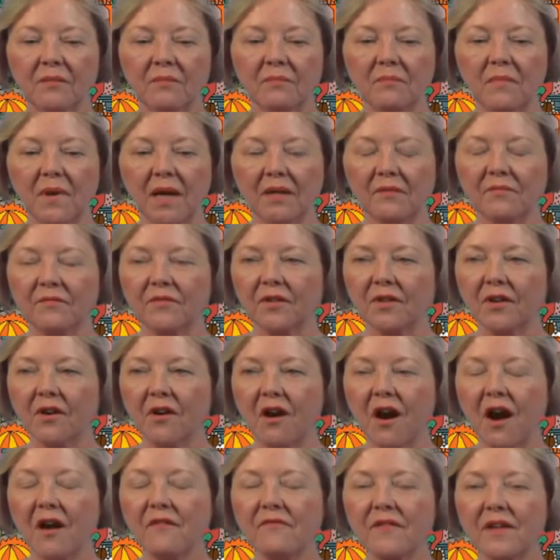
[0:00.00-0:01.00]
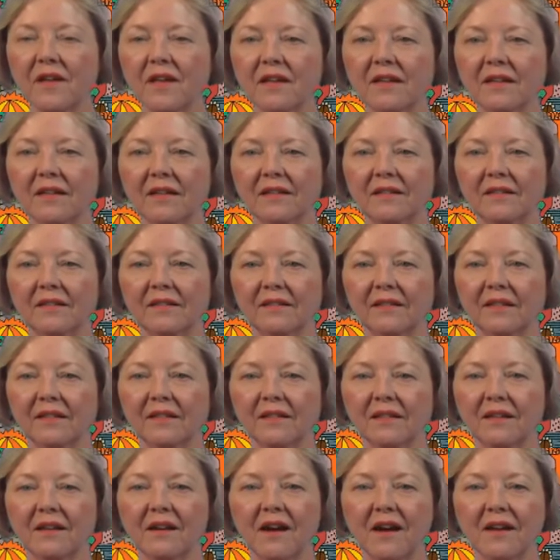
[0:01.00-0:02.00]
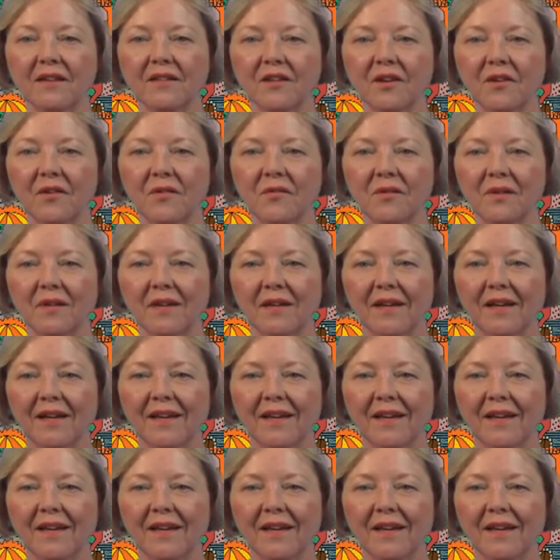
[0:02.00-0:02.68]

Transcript: met for coffee at a condo